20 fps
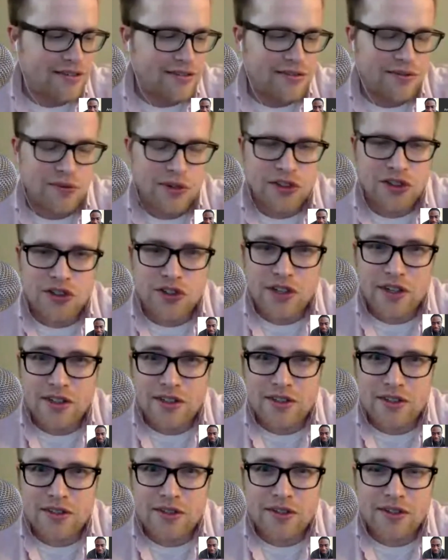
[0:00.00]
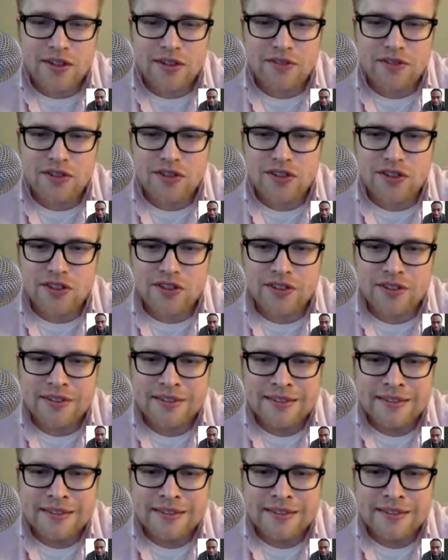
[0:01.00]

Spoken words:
what you can do to it in the future,